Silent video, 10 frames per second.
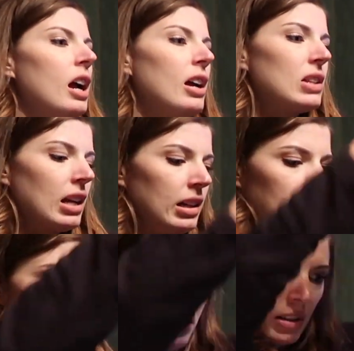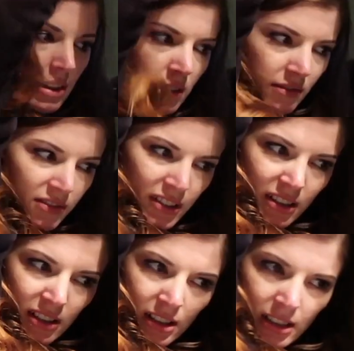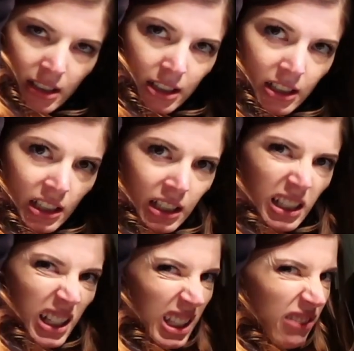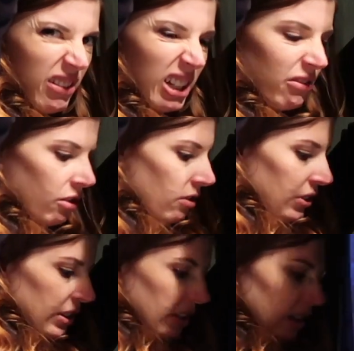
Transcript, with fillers: And then I got this one for, I think, five euros,